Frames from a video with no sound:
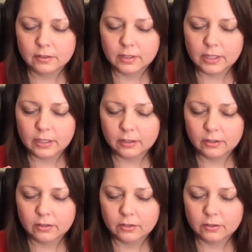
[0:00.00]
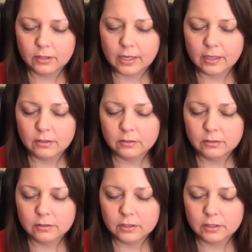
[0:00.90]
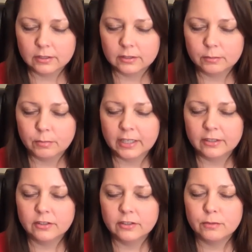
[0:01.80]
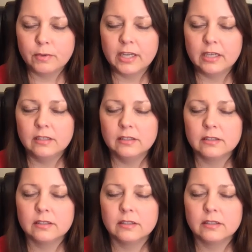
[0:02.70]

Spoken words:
Okay, ground, expand your space,